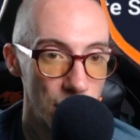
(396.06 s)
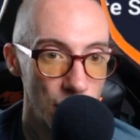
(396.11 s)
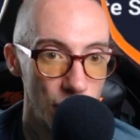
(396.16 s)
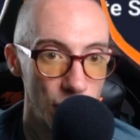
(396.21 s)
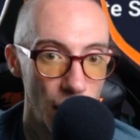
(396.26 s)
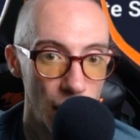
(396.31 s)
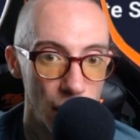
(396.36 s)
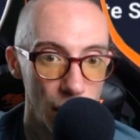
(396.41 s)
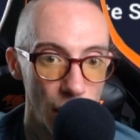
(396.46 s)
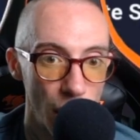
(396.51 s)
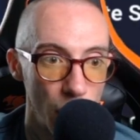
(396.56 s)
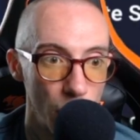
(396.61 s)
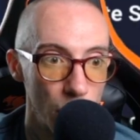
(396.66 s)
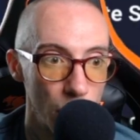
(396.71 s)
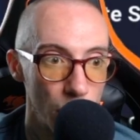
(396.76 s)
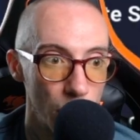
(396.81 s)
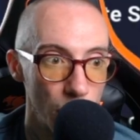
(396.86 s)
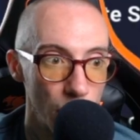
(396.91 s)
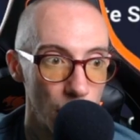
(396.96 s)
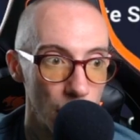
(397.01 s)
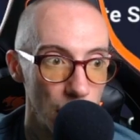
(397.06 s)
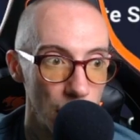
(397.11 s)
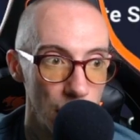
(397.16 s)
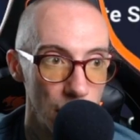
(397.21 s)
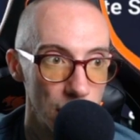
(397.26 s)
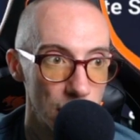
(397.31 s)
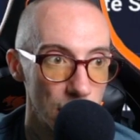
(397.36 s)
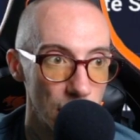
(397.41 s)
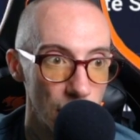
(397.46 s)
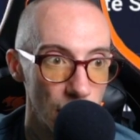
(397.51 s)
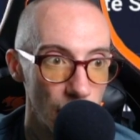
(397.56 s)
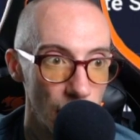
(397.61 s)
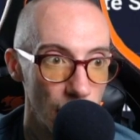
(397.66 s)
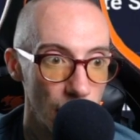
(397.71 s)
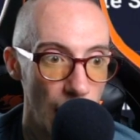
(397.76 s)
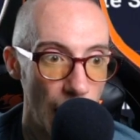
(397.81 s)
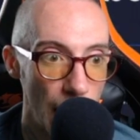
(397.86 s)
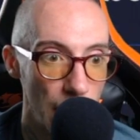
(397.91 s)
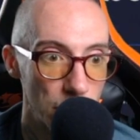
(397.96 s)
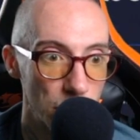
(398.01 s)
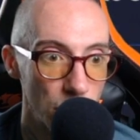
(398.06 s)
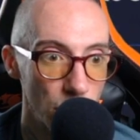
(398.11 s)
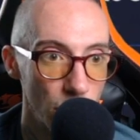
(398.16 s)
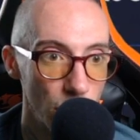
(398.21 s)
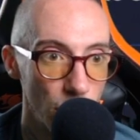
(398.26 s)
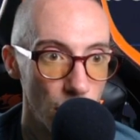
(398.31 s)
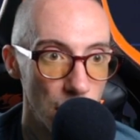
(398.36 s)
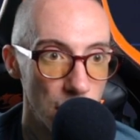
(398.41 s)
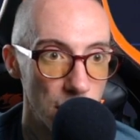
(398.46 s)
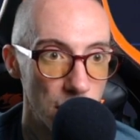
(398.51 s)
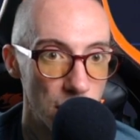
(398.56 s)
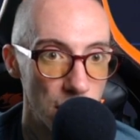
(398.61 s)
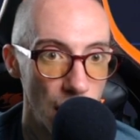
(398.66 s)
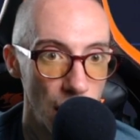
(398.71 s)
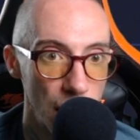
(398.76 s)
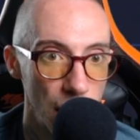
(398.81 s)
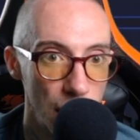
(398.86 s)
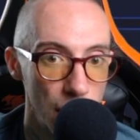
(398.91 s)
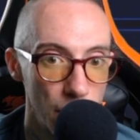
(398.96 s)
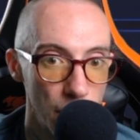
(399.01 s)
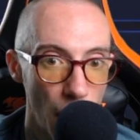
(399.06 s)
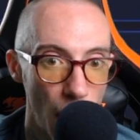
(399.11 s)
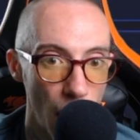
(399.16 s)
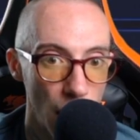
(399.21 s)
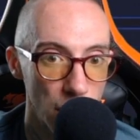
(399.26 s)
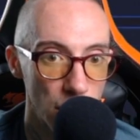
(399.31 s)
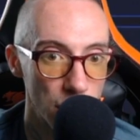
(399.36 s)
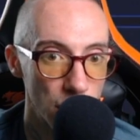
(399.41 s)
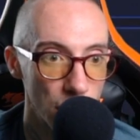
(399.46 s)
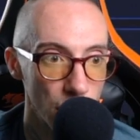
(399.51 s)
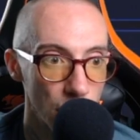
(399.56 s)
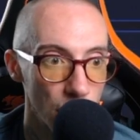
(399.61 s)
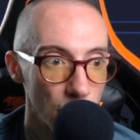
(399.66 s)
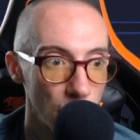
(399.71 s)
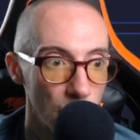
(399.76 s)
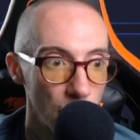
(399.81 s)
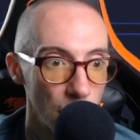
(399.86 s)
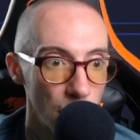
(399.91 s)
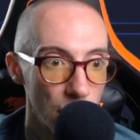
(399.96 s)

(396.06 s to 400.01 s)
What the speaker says: event going on. He's an absolute insane monster.